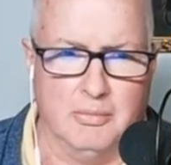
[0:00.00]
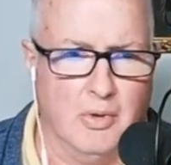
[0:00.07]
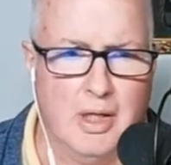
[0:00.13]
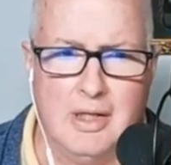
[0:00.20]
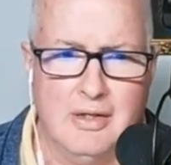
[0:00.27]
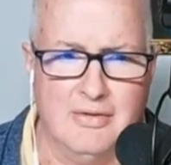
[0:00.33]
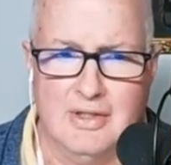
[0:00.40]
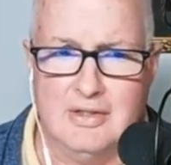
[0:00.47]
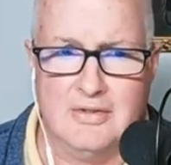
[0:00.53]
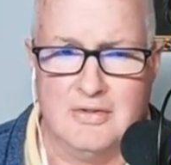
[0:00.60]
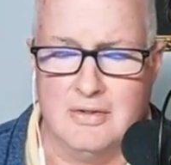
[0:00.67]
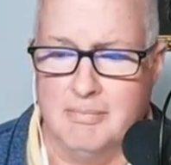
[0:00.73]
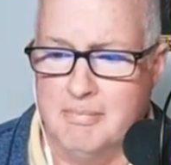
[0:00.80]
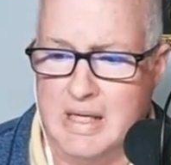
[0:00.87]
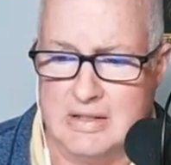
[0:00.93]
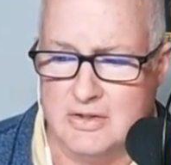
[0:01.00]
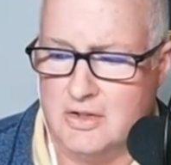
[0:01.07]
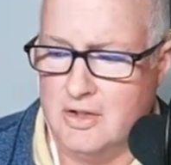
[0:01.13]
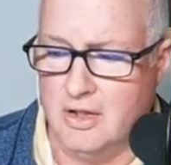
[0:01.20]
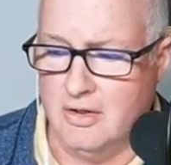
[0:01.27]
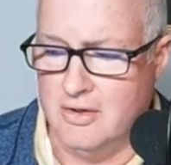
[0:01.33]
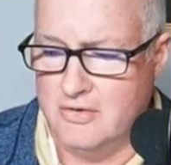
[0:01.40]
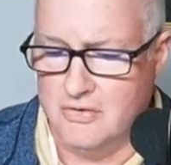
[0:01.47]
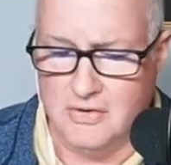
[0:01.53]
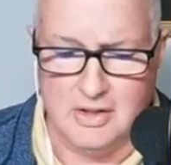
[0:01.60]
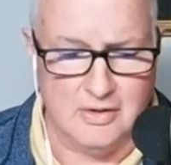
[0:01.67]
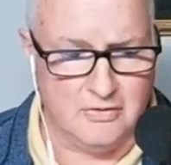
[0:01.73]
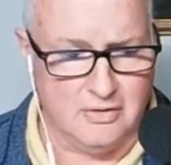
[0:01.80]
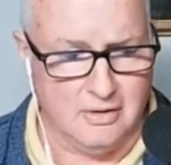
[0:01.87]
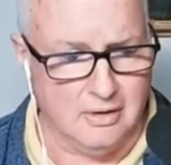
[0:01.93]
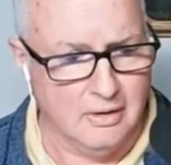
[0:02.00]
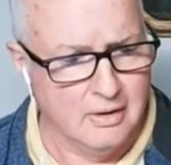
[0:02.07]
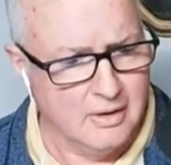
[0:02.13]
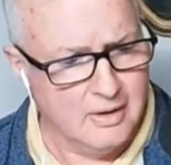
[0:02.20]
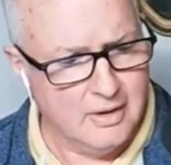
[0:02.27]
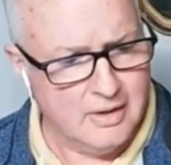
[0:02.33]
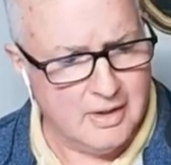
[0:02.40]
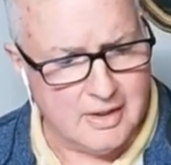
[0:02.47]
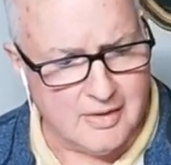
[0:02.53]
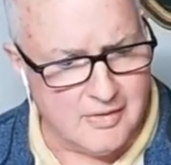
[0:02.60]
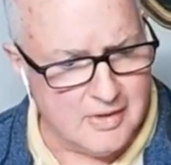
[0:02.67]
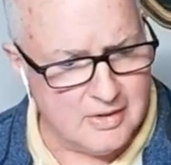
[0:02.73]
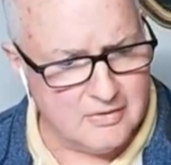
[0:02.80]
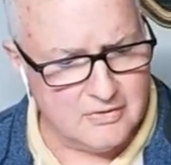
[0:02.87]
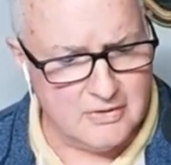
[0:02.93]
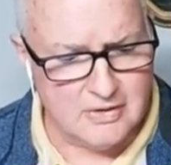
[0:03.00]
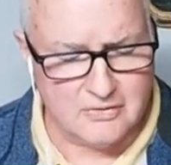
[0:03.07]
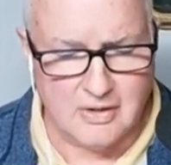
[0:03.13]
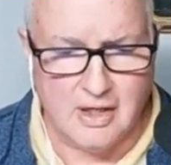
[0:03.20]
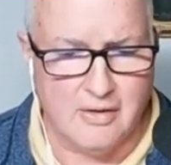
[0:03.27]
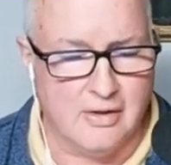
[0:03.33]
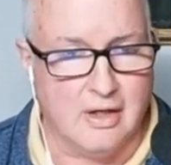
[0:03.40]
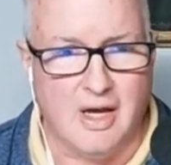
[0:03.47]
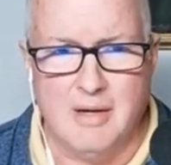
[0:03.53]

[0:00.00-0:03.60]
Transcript: why he thinks the best car is this and this kind of thing.